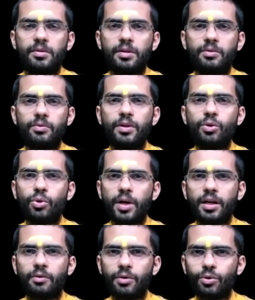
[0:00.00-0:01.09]
If we look at
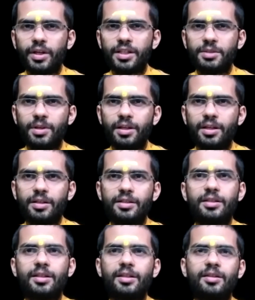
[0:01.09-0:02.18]
our own
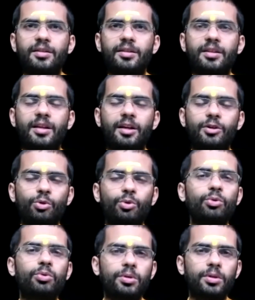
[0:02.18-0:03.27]
experience, there are
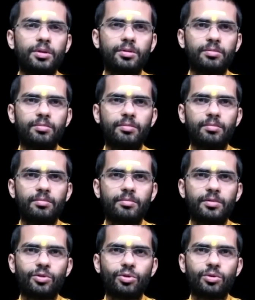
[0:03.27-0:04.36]
two
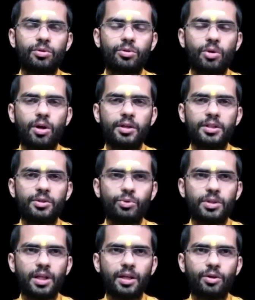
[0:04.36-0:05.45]
thoughts, you
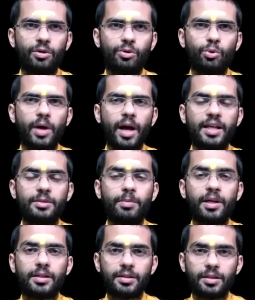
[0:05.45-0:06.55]
say, or two
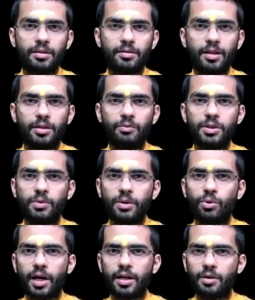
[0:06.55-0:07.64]
aspects in which we
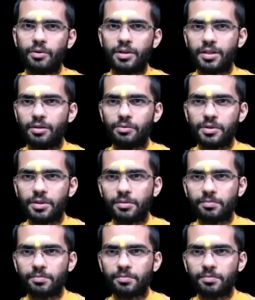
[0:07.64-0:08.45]
look at ourselves.